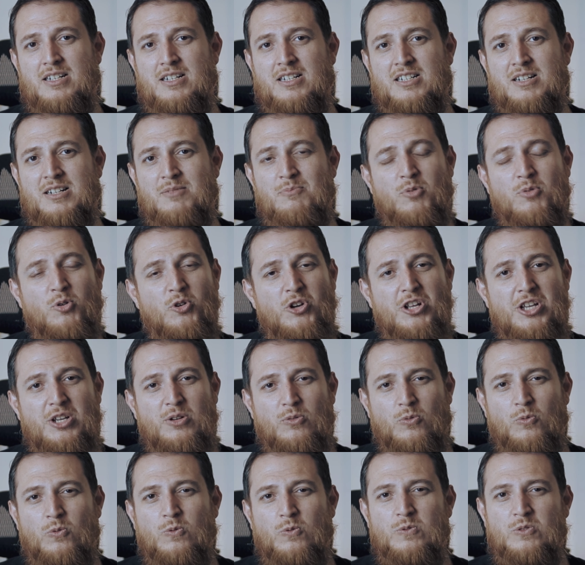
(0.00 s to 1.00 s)
Cambodian
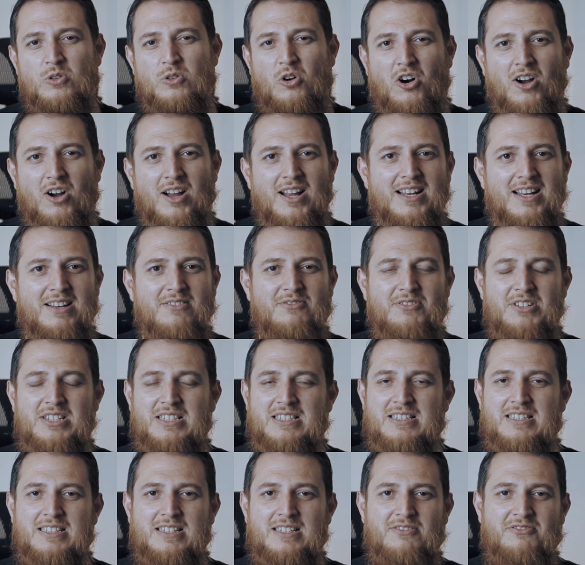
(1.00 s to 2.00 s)
oud oil
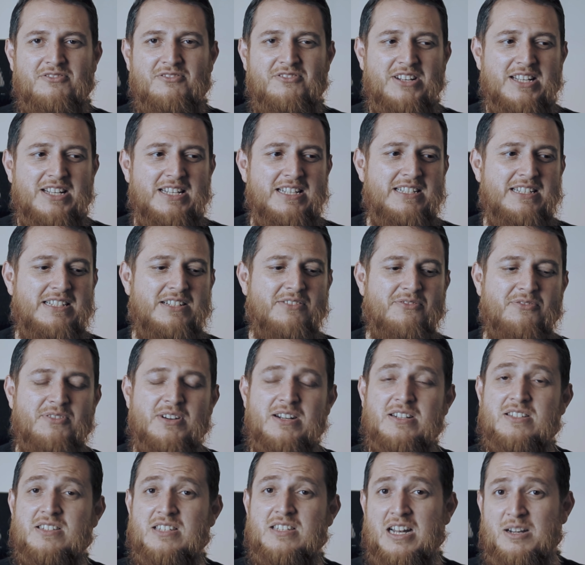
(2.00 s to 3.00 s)
with a very
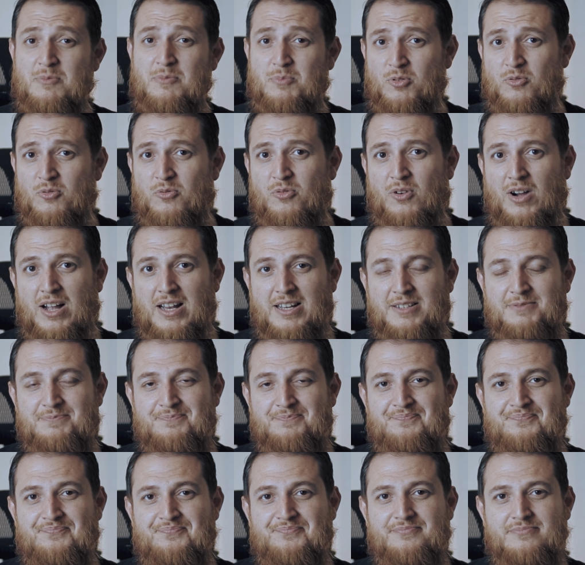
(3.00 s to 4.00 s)
different scent profile.
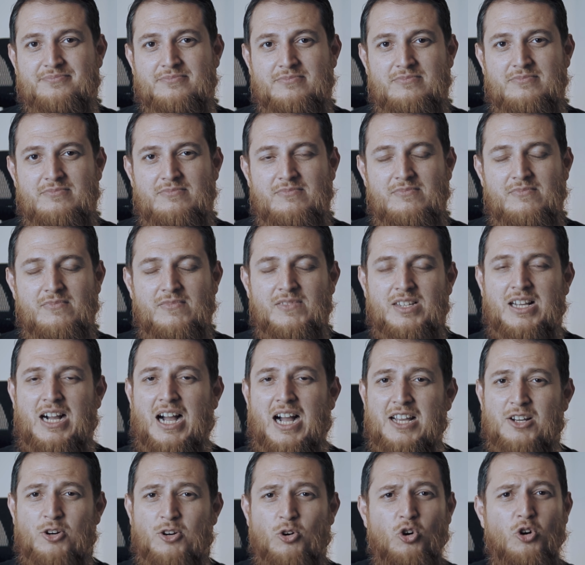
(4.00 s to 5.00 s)

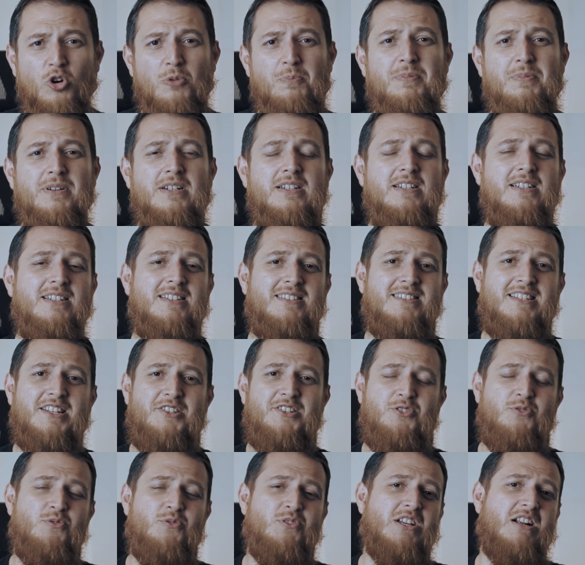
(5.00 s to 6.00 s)
I hope that
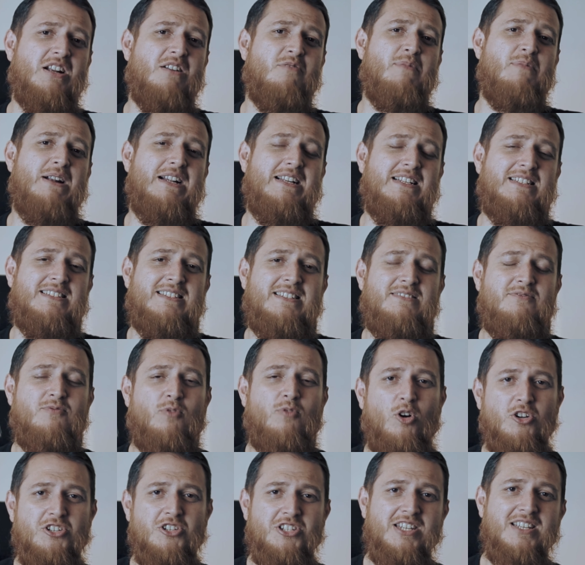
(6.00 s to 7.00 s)
Yusa Aromatics is
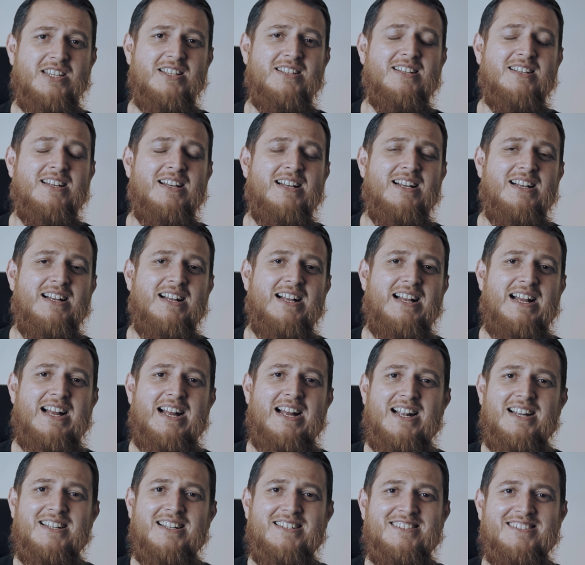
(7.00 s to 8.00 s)
watching,
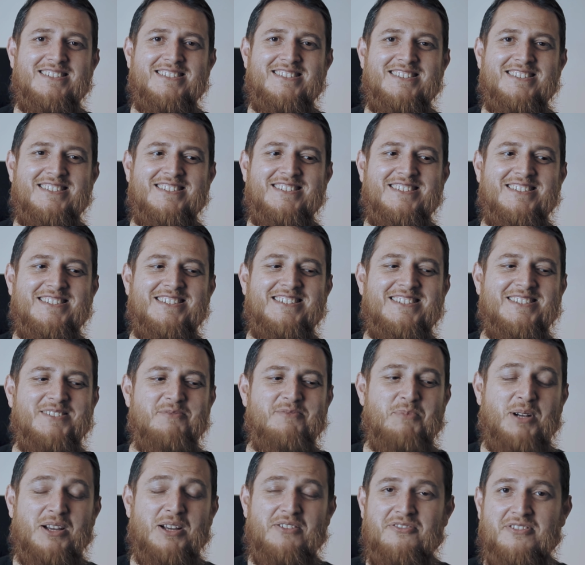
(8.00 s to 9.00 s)
and
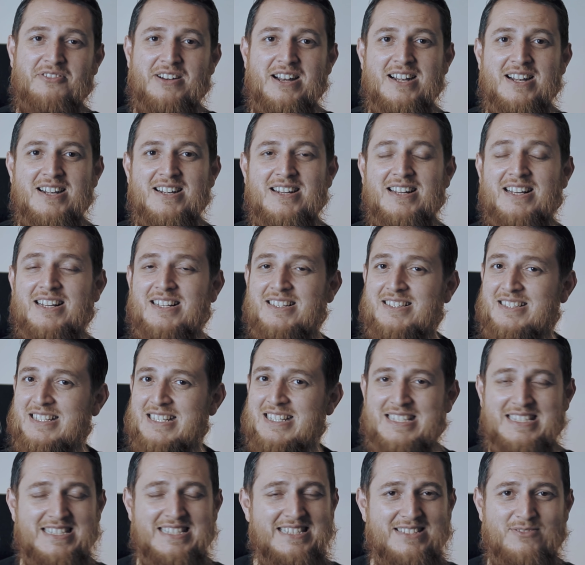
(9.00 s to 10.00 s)
my friend,
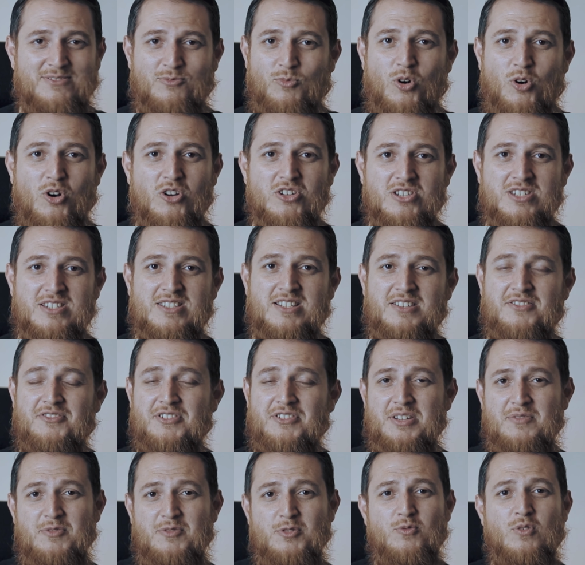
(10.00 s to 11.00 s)
this was the
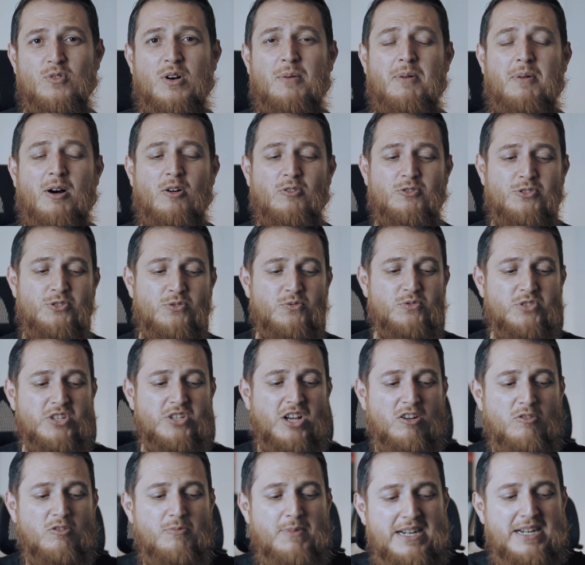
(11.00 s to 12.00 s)
review about Yusa
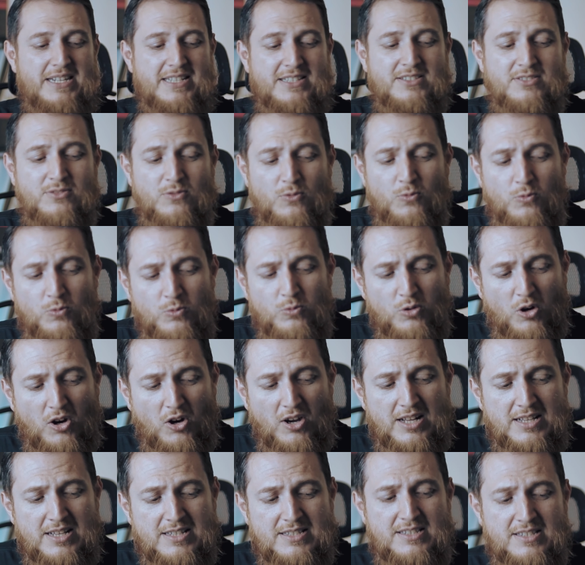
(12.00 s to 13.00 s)
Aromatics oud
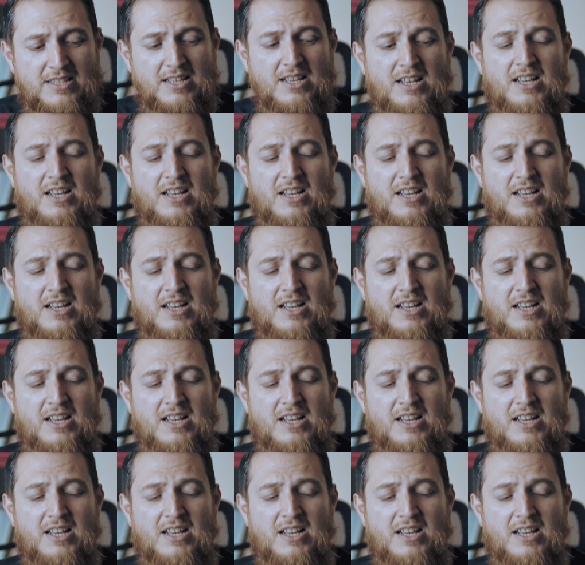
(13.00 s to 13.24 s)
oils.